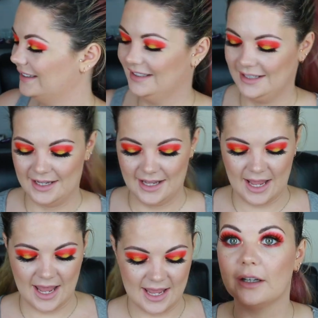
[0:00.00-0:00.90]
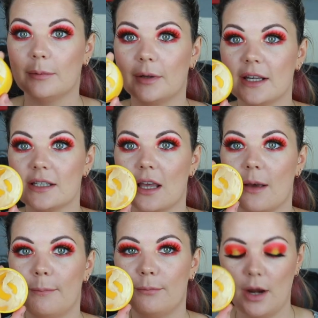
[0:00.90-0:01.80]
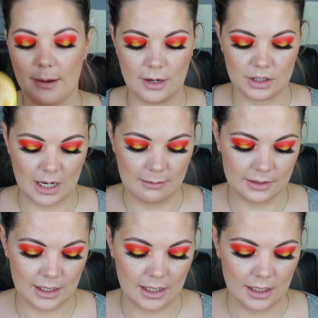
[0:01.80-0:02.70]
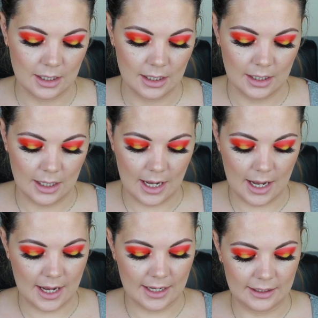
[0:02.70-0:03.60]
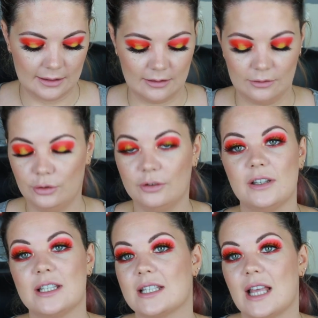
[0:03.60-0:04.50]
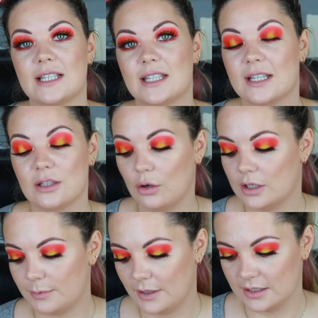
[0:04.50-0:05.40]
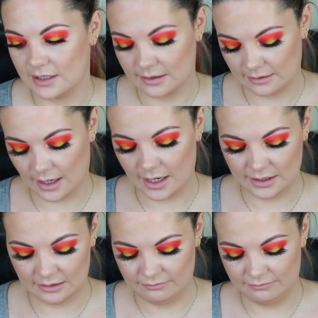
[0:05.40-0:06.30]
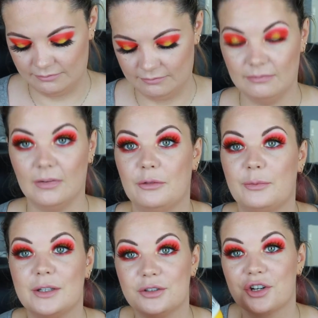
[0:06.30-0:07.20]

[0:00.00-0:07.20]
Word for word: but it's pretty much empty. I The only reason it's lasted this long is because I, I've been